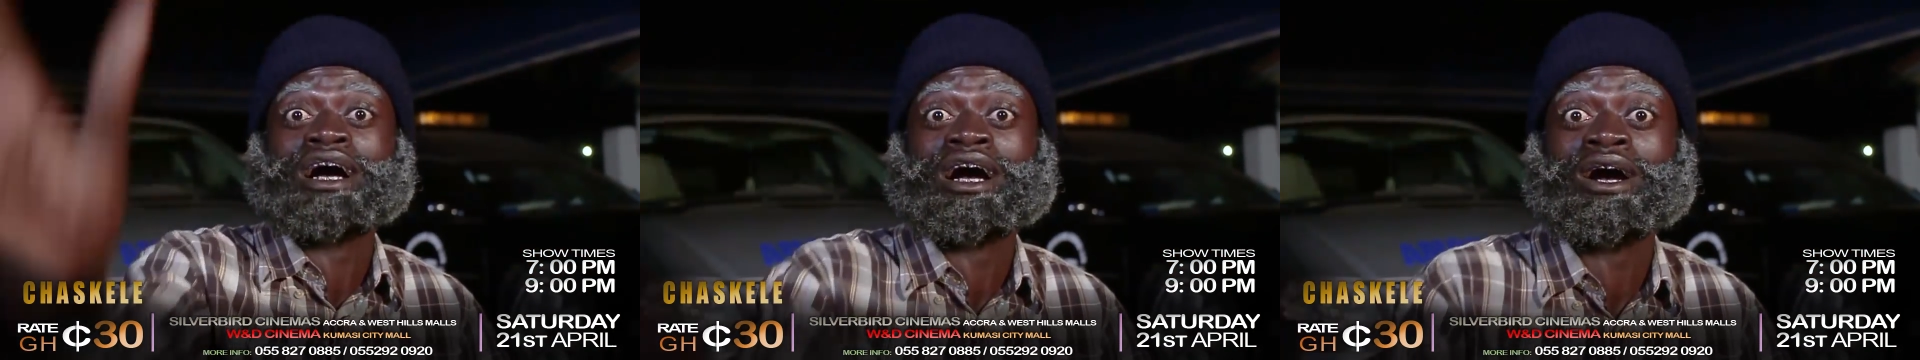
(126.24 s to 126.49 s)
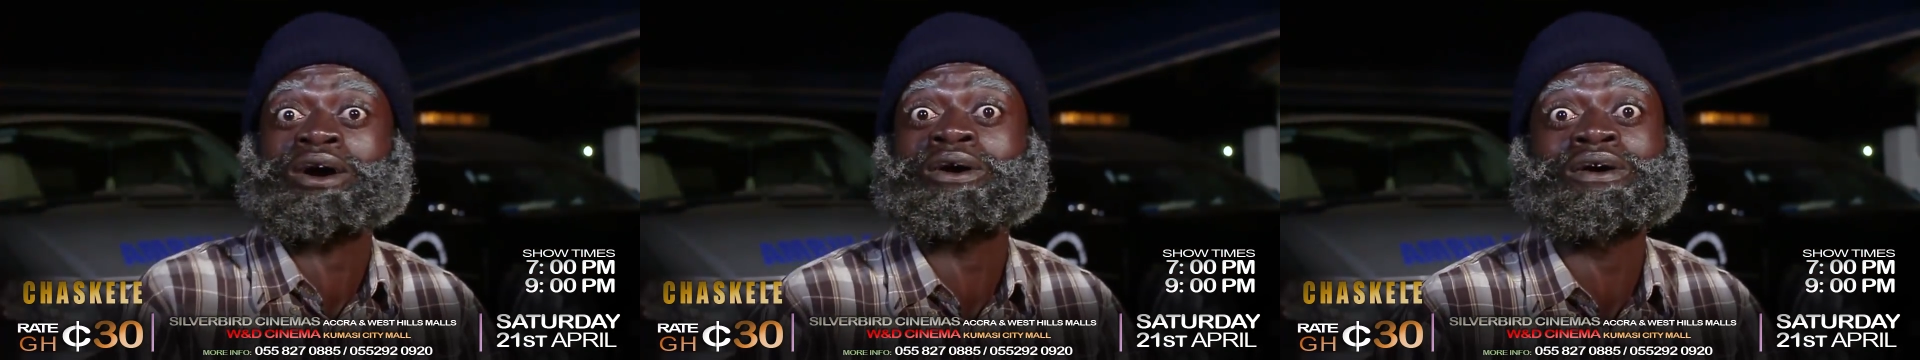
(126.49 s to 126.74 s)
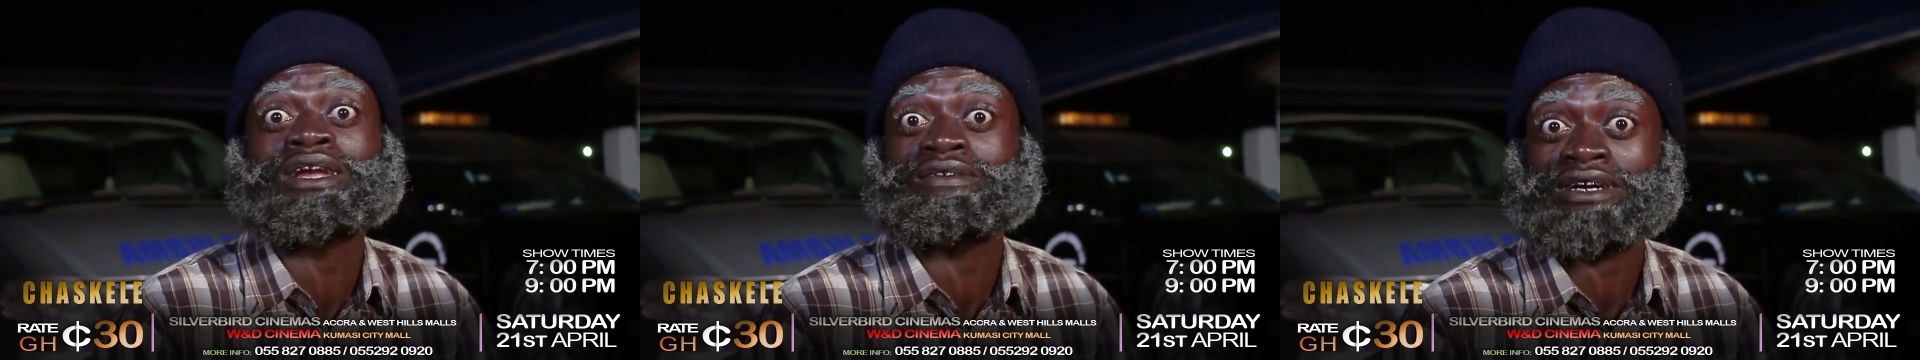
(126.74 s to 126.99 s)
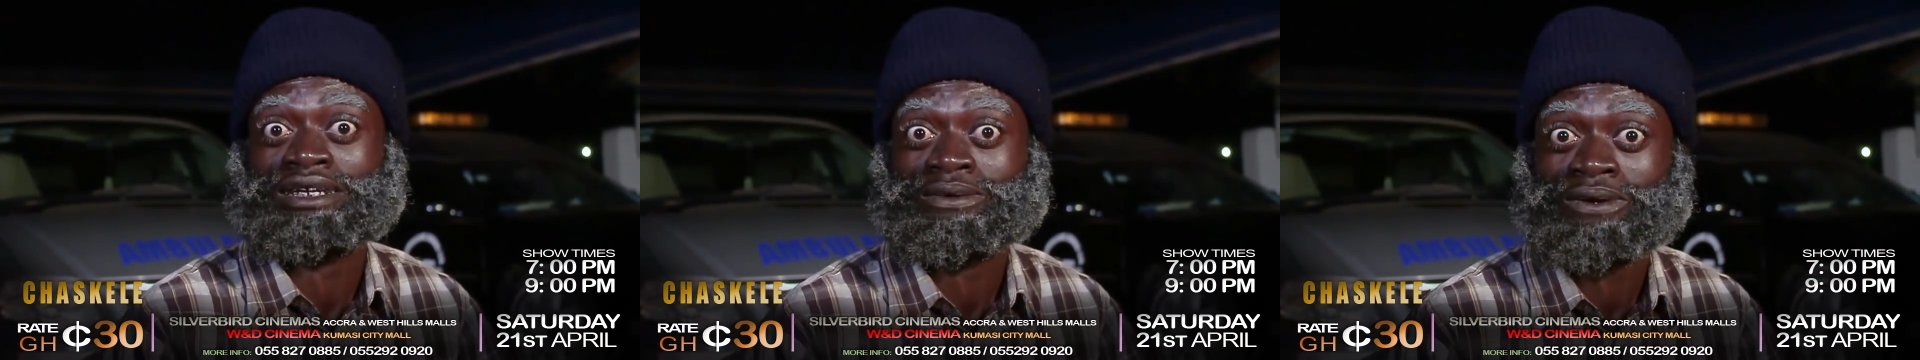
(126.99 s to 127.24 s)
all
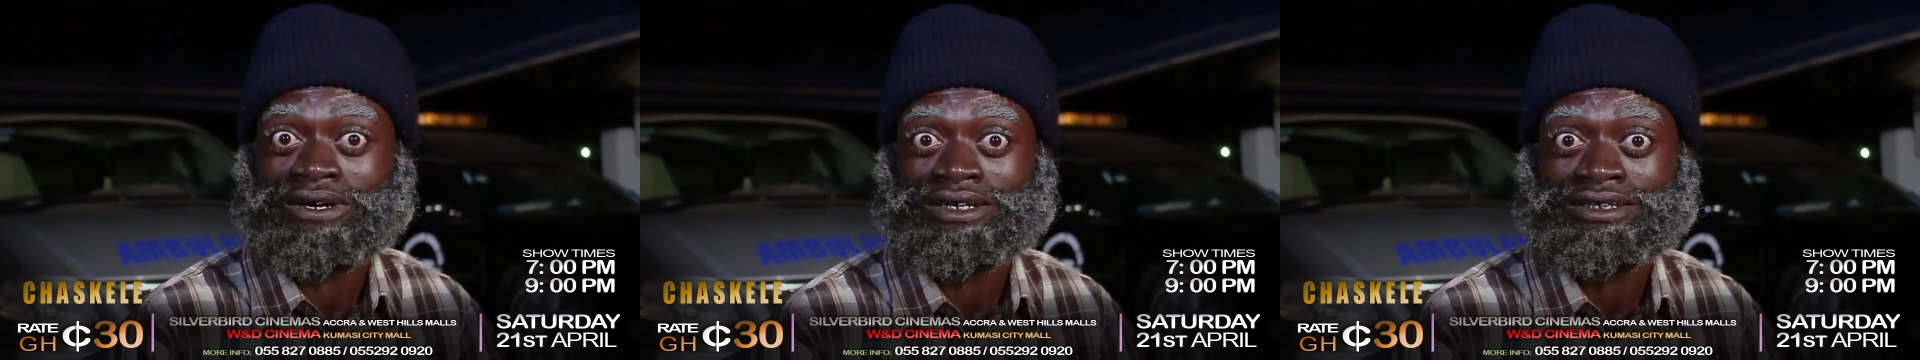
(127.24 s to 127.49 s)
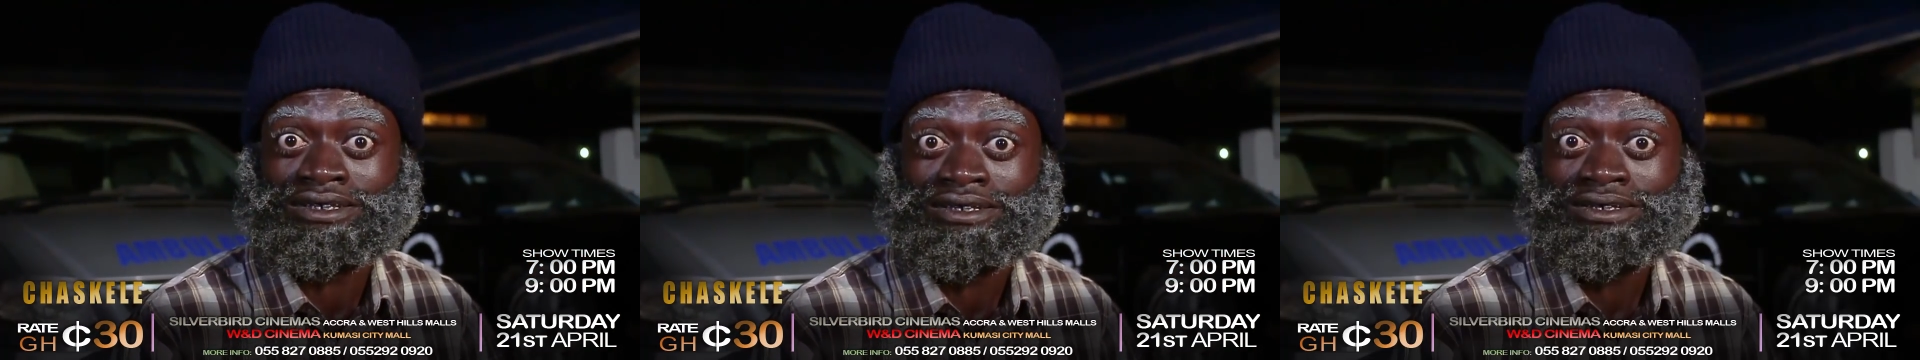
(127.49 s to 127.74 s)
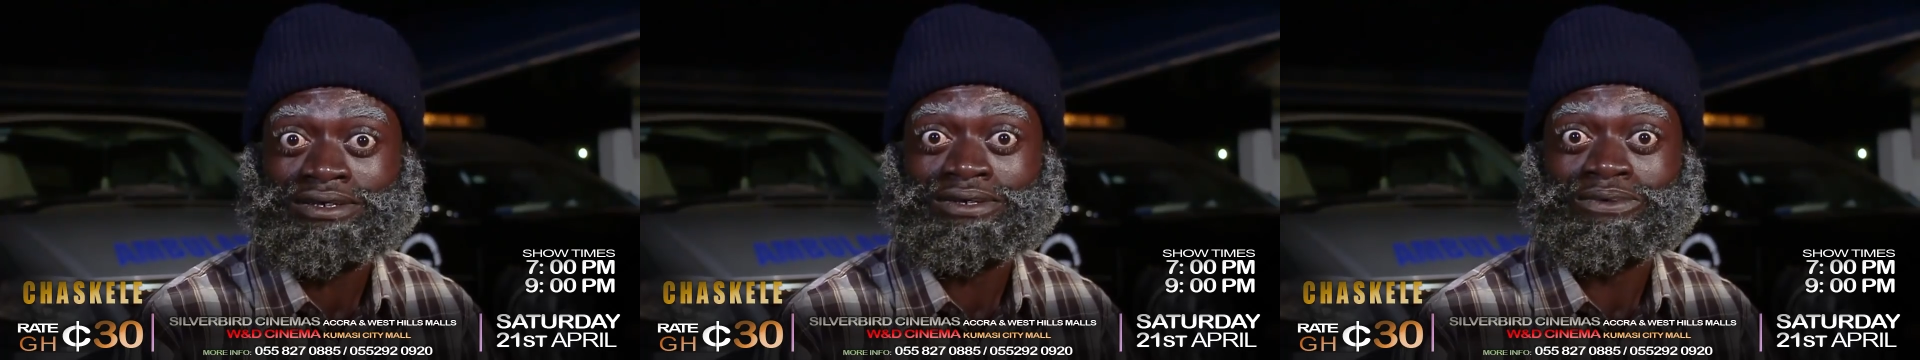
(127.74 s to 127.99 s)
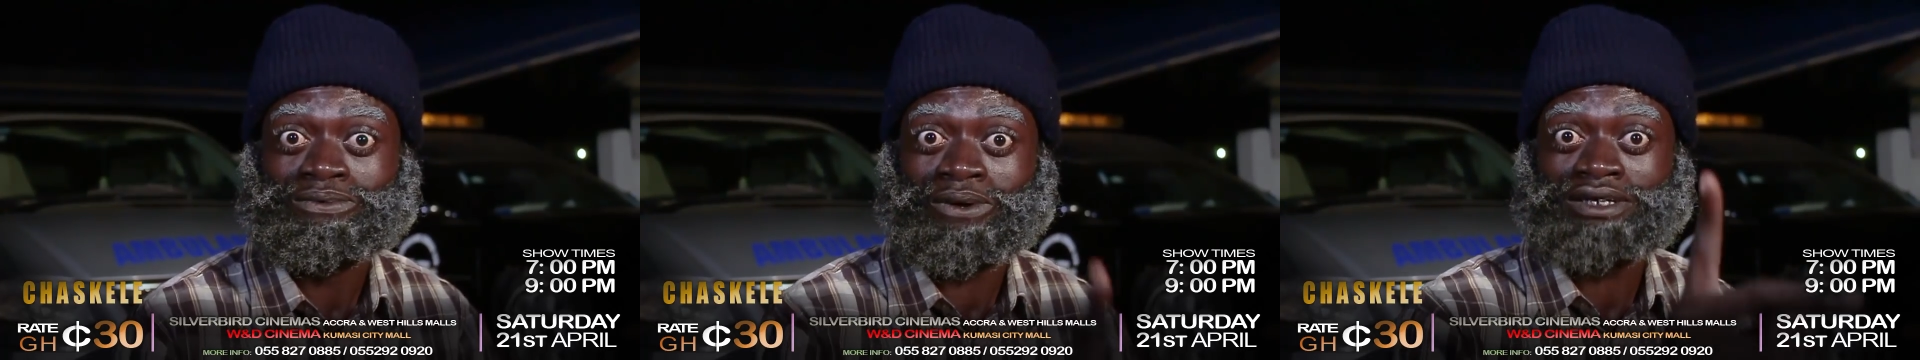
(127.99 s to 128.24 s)
over the world.
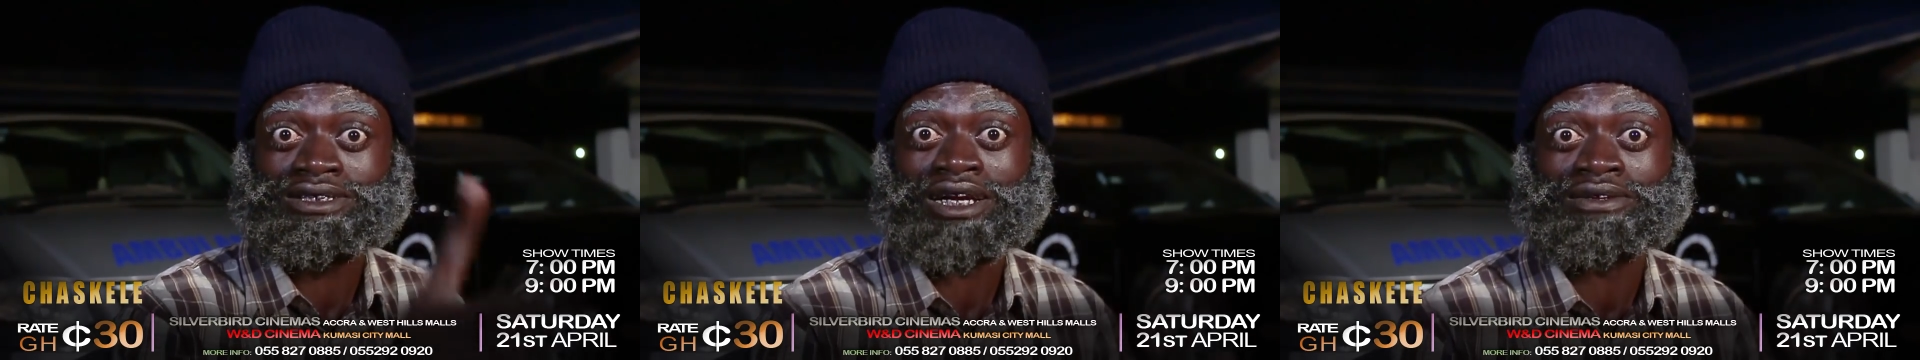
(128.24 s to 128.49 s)
Watch